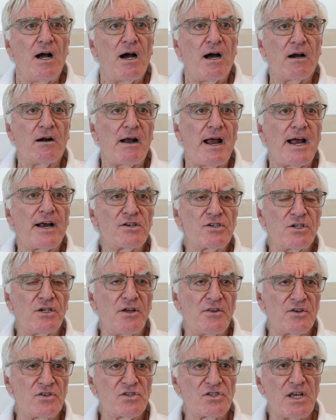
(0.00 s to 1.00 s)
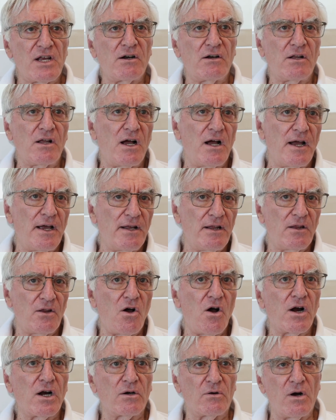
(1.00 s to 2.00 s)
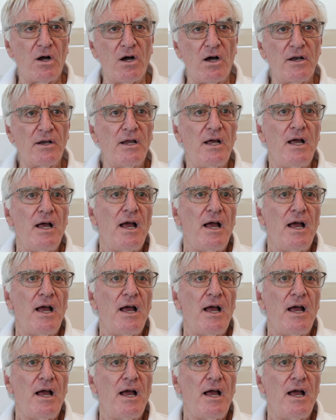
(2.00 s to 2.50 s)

are actually on the center line longer on